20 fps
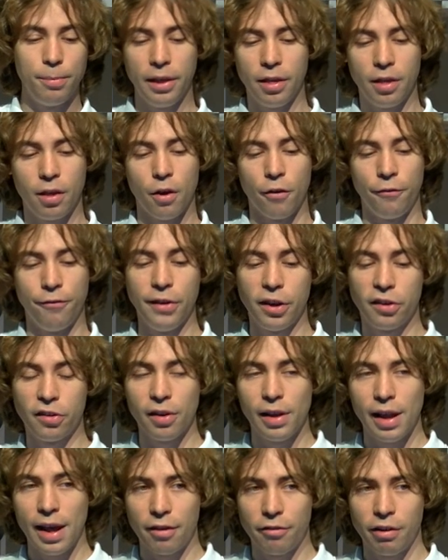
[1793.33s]
bits of
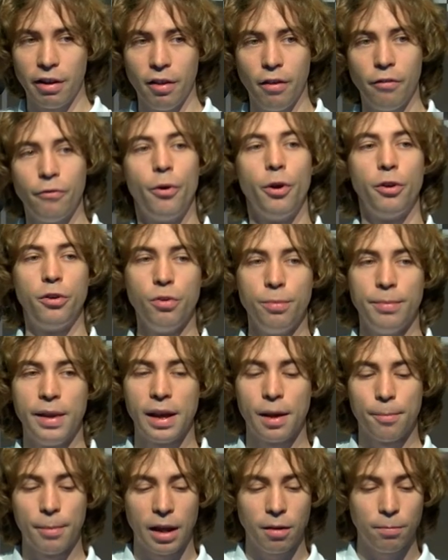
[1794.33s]
virtual addresses for 2
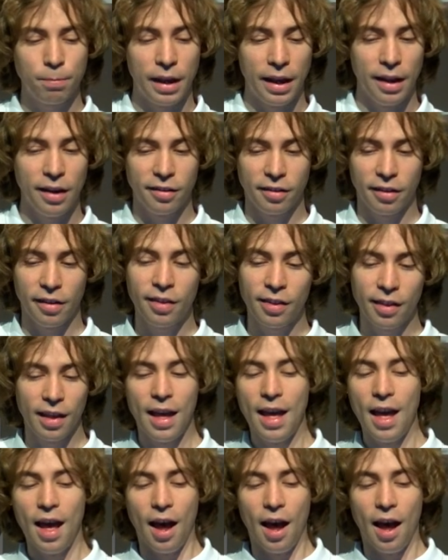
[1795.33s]
megabyte pages,